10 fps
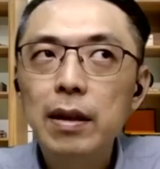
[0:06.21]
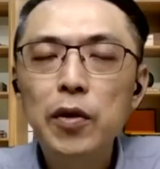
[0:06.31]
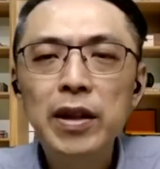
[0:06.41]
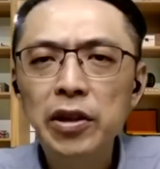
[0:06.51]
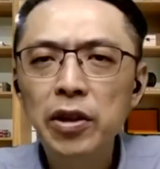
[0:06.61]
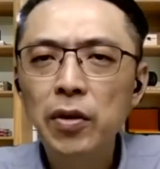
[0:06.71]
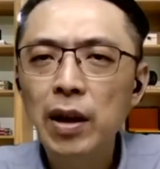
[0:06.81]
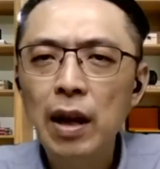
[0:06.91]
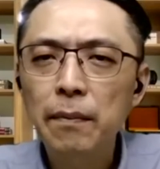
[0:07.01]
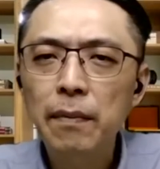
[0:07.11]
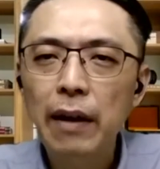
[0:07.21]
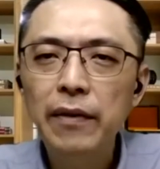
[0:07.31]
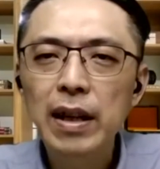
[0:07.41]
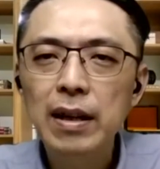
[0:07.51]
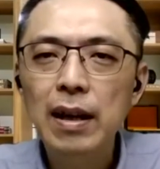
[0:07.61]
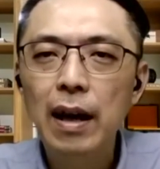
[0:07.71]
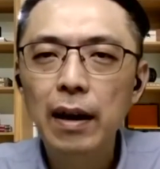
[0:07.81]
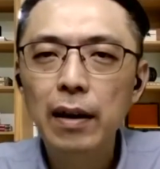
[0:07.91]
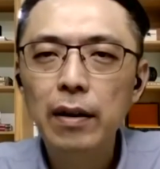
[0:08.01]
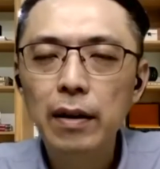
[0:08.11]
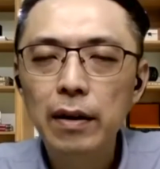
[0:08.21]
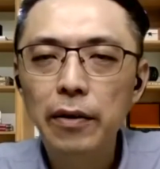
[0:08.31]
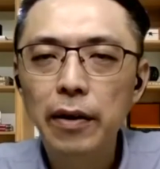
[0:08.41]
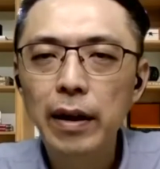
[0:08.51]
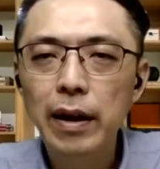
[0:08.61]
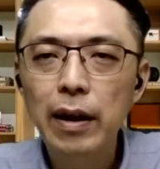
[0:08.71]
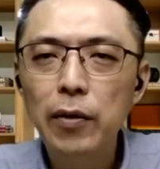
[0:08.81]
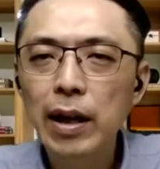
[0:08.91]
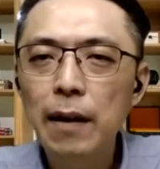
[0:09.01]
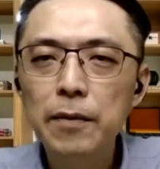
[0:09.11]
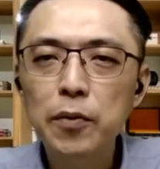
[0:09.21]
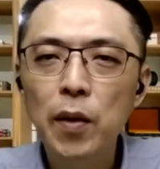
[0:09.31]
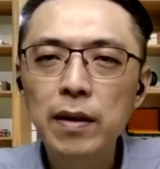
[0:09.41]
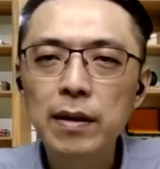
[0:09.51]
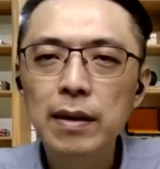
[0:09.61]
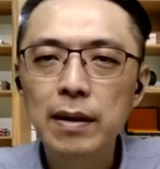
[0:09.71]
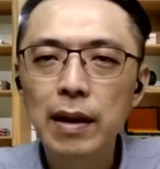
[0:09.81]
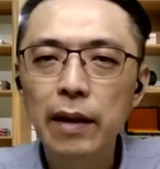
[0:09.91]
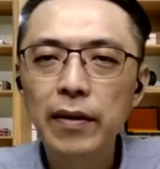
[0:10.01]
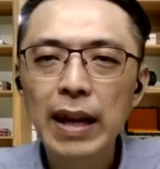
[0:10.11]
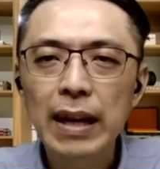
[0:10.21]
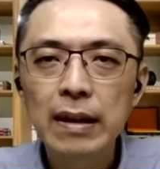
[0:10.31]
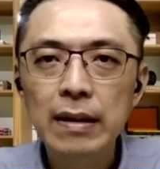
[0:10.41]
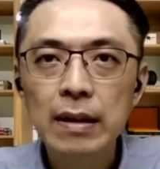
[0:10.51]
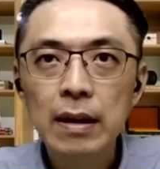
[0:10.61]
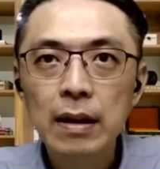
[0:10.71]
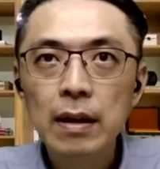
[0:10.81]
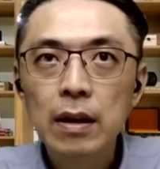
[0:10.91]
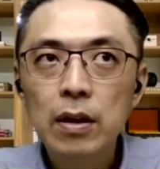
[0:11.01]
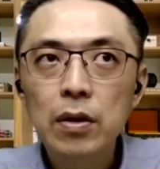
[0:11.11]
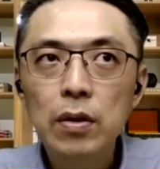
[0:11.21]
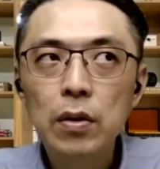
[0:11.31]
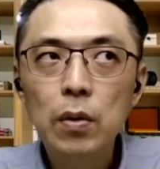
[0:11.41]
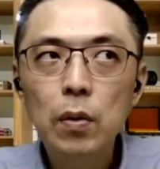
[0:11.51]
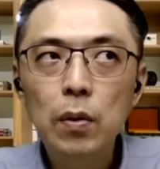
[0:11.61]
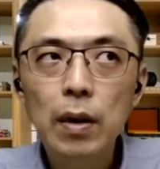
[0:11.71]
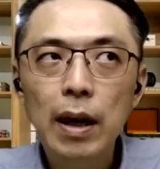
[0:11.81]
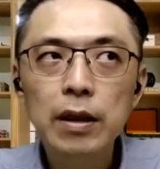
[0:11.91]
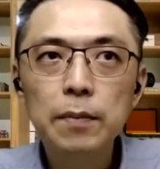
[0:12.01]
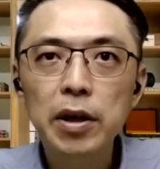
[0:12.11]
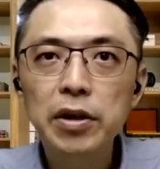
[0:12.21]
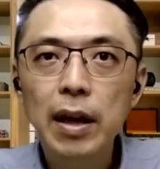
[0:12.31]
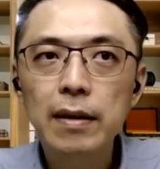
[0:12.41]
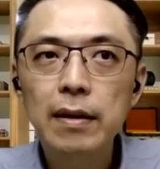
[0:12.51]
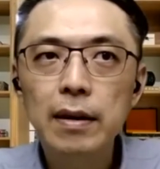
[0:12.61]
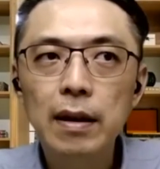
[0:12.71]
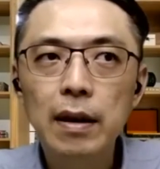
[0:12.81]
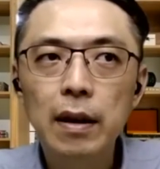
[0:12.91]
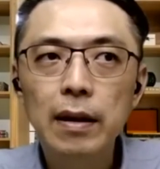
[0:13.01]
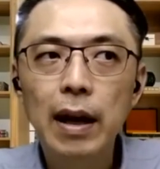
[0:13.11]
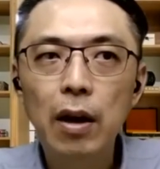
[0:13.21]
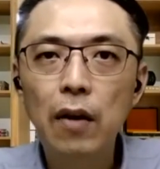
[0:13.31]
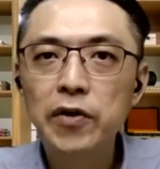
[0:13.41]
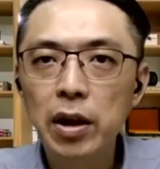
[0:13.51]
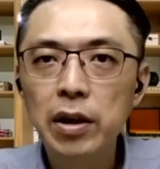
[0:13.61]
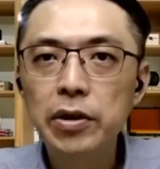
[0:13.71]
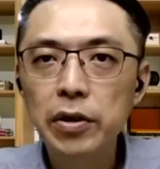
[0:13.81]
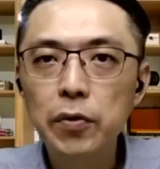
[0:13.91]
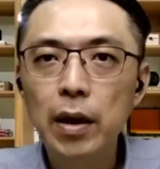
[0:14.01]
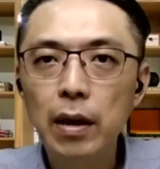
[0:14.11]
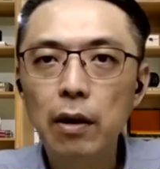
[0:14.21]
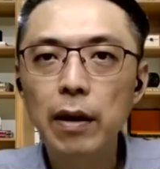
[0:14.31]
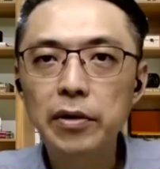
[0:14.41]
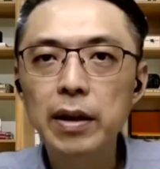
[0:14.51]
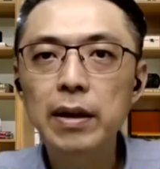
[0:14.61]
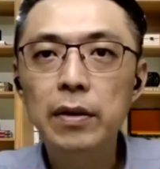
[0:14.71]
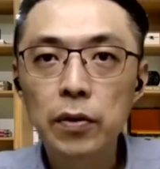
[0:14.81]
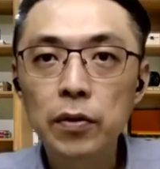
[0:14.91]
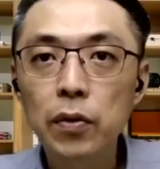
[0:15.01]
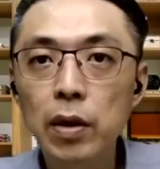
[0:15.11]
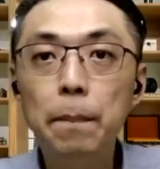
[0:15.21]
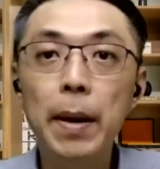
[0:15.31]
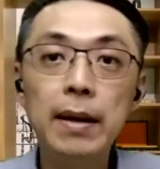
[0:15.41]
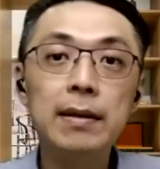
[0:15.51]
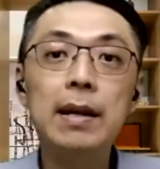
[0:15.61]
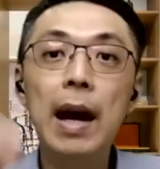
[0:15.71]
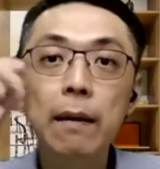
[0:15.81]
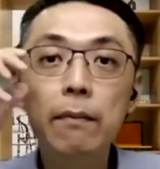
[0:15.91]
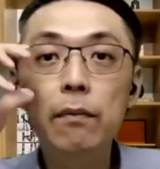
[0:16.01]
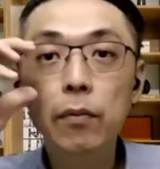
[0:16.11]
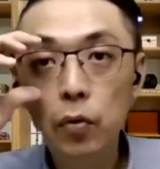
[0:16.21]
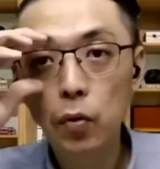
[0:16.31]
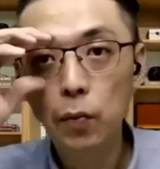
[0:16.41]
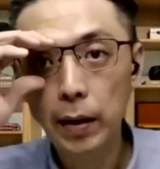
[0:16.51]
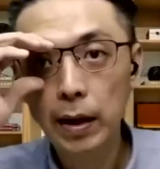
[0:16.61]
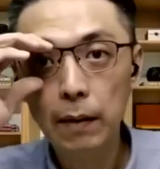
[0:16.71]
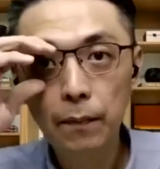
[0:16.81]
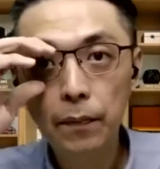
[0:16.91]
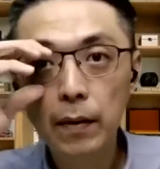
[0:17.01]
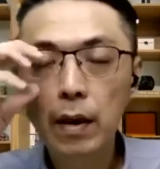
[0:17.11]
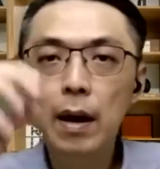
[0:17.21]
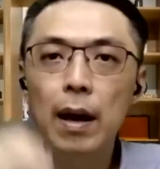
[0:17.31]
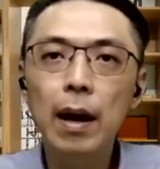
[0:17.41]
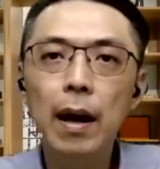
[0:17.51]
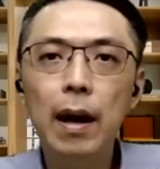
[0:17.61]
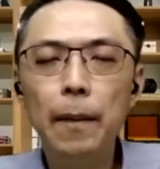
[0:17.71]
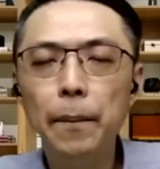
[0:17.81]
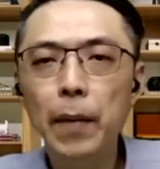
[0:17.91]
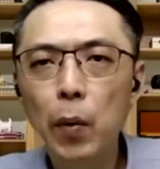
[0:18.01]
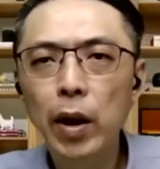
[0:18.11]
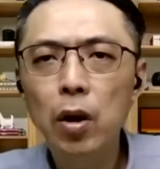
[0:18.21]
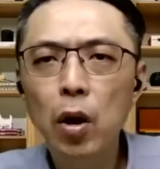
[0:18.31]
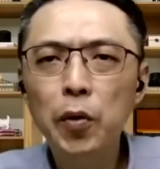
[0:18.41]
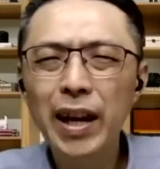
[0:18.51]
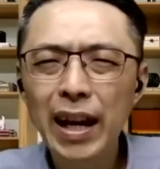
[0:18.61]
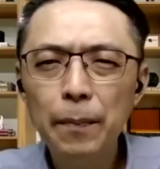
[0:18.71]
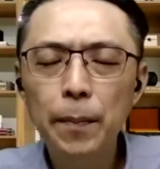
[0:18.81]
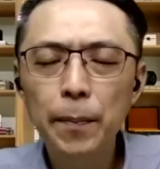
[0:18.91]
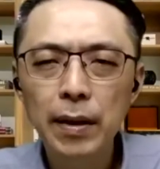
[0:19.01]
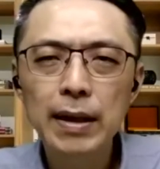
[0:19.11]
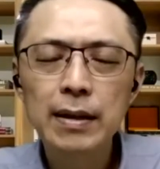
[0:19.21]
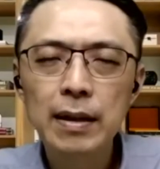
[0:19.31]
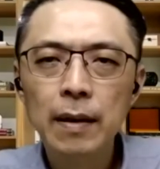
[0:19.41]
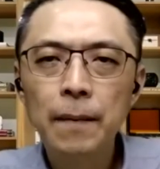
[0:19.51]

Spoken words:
recession don't come every year, lah, right? It only comes once in every 10 years. So as much as there are a lot of challenges right now, actually it's also the best time to pick up what I call grade A properties.